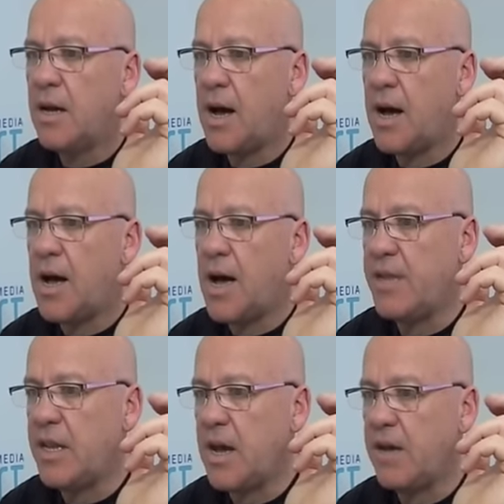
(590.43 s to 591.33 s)
Uh,
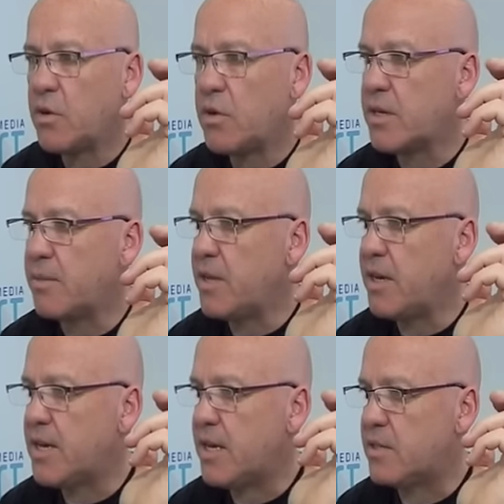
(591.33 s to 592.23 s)
and then you have a look at some of
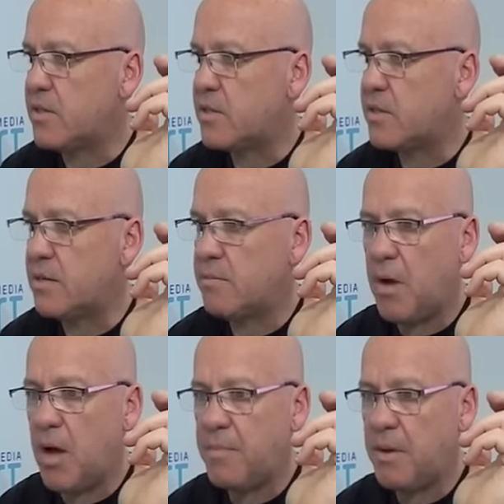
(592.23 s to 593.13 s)
these others that
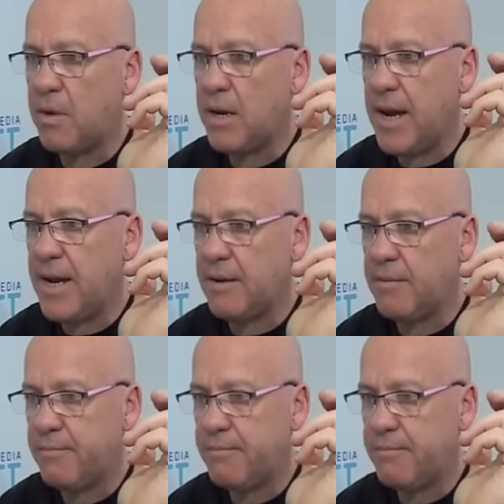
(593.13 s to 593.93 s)
might be related.